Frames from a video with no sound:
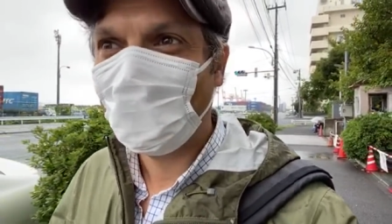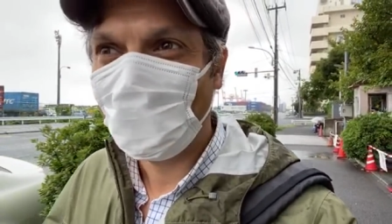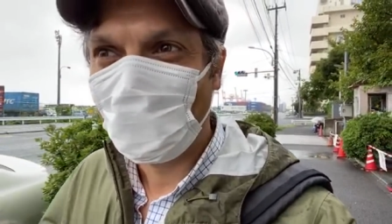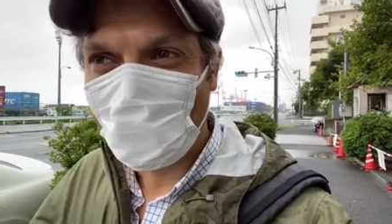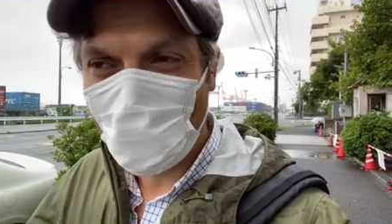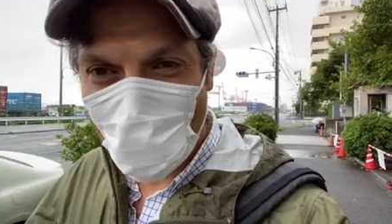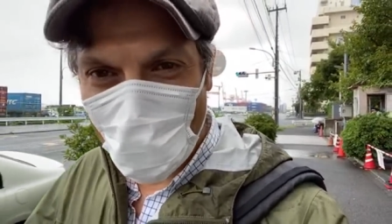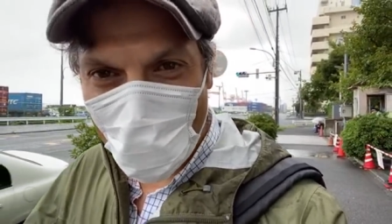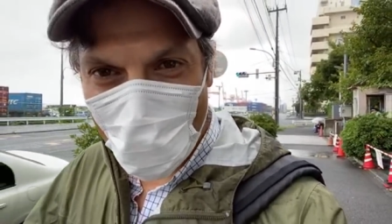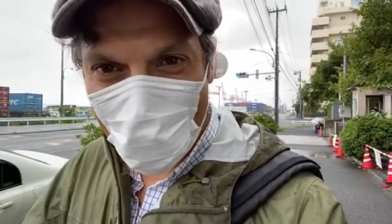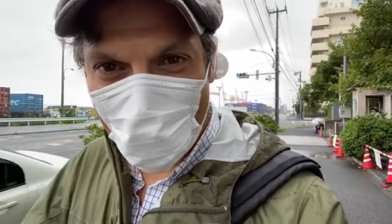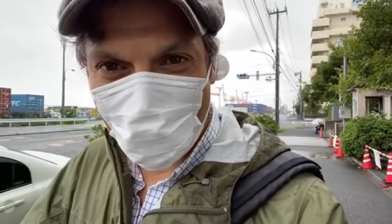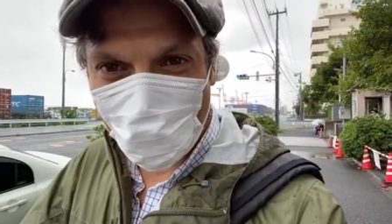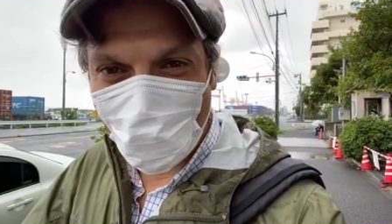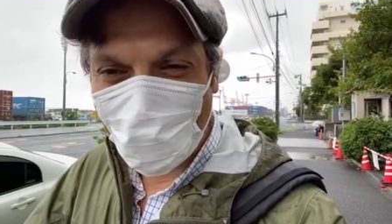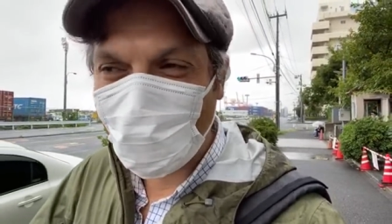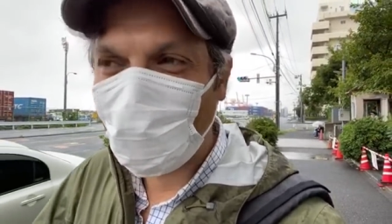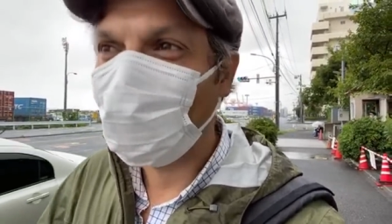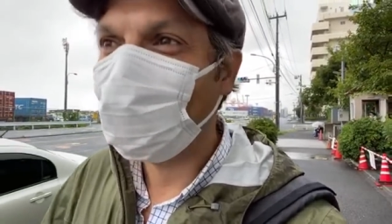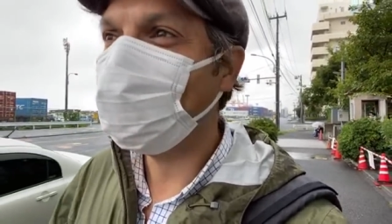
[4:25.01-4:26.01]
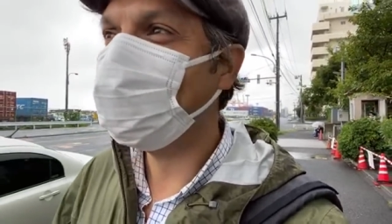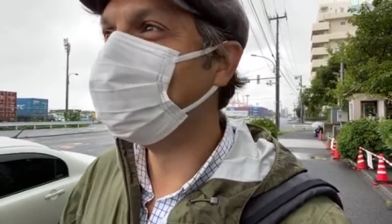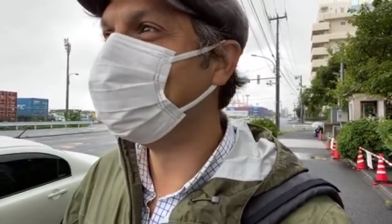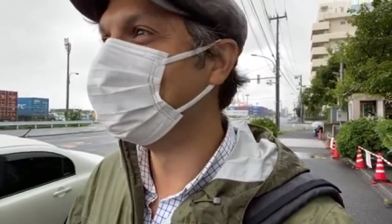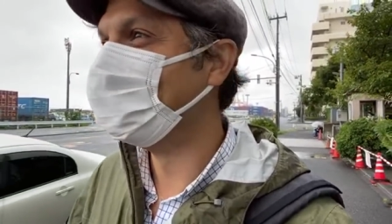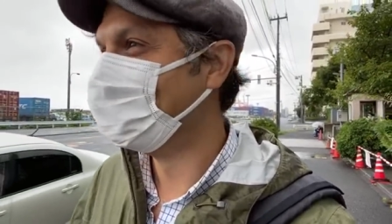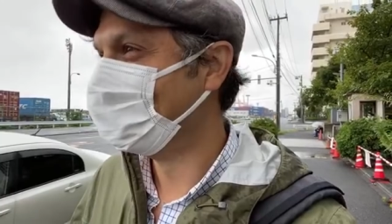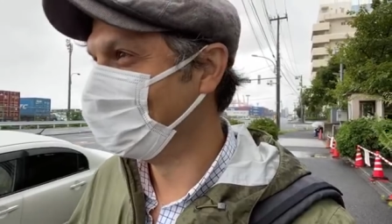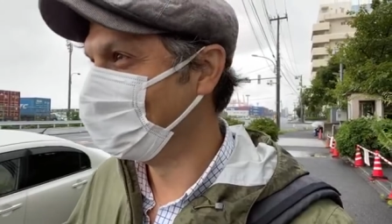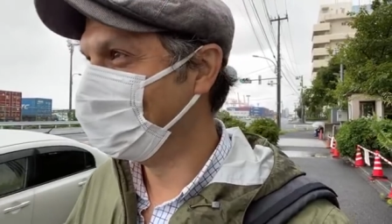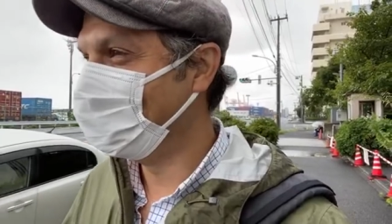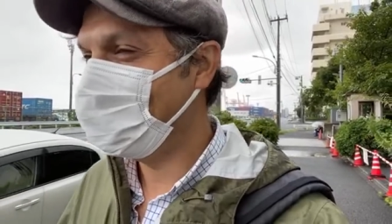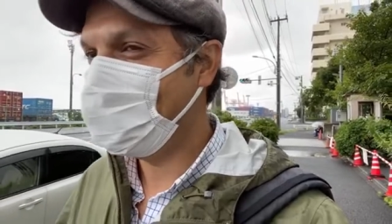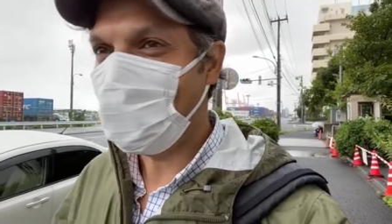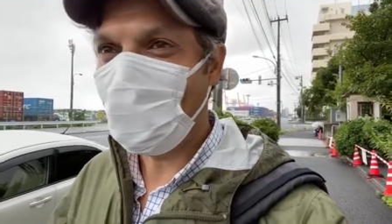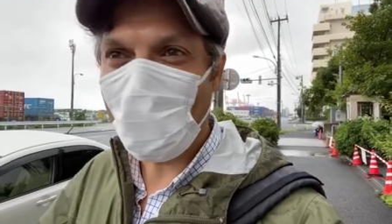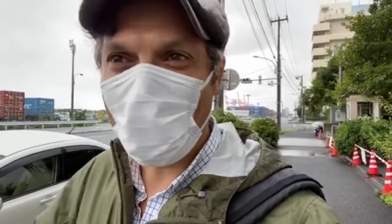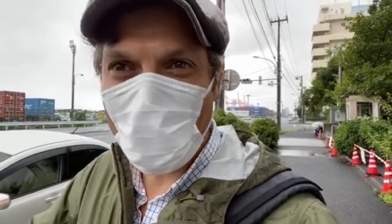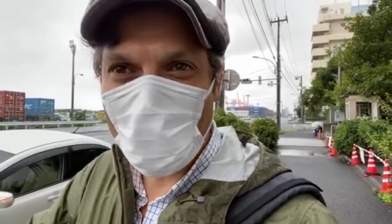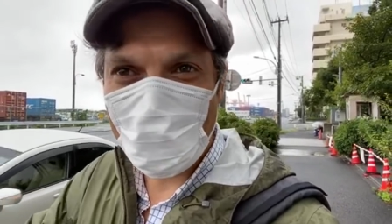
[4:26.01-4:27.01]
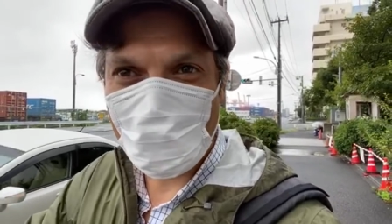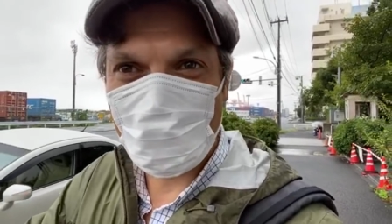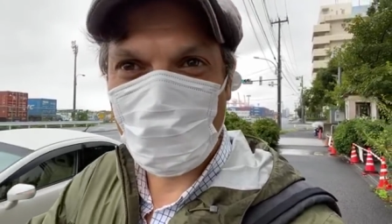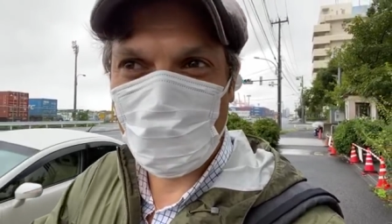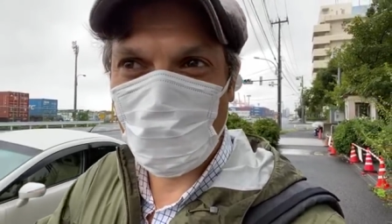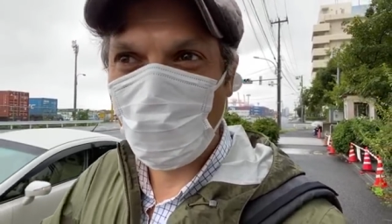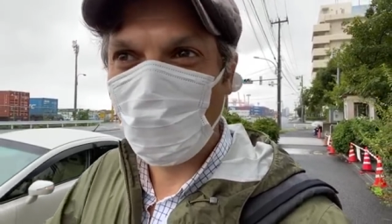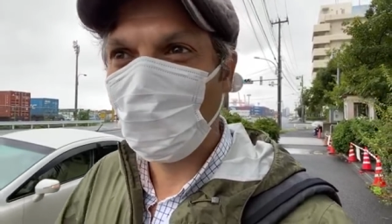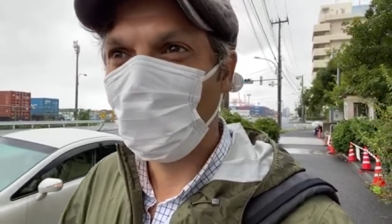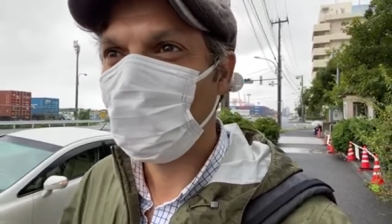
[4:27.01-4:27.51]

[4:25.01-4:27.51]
name, age,